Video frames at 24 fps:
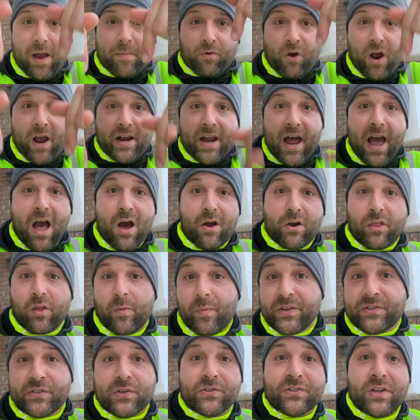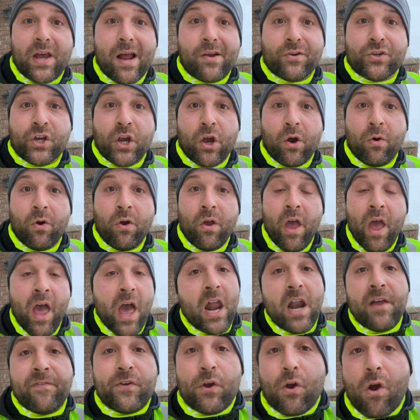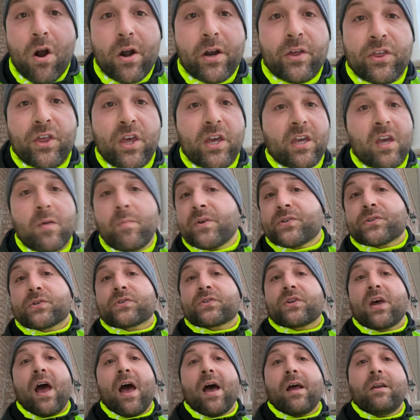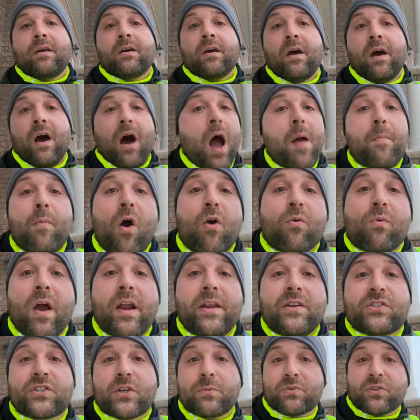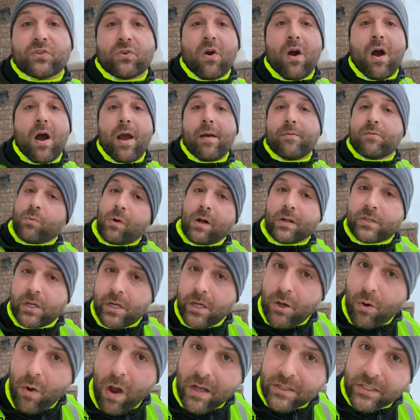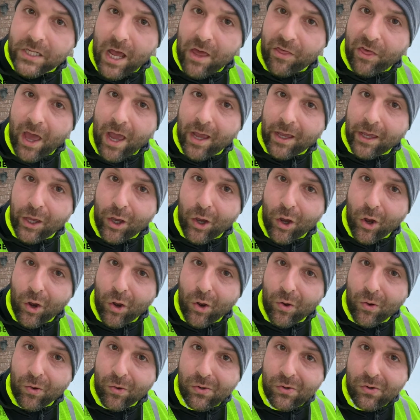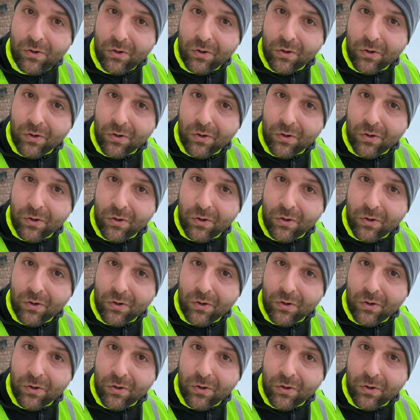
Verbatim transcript: right now to the Mr. Saad Show. And if you're already thinking, Mr. Saad, I'm already subscribed. Well, to you, I say thank you.